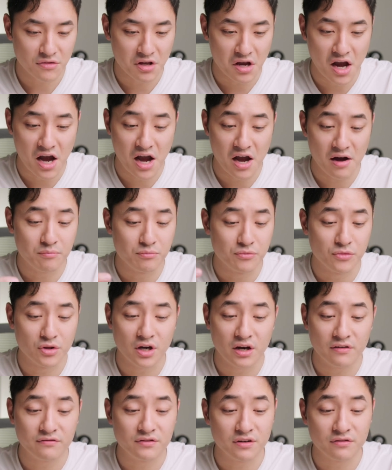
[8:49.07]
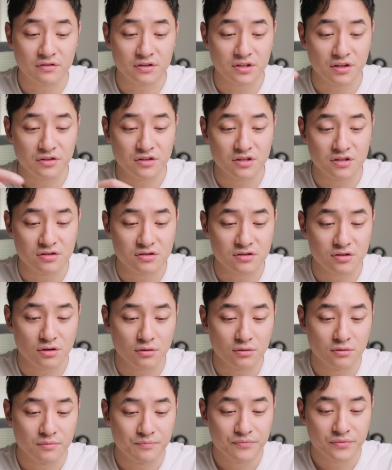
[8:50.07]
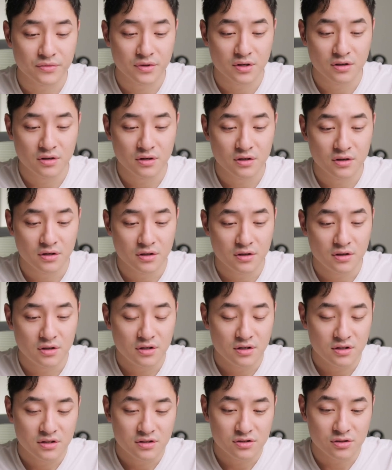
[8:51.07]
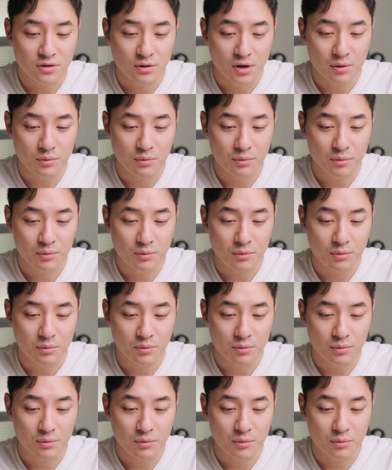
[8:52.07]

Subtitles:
I've never done this, so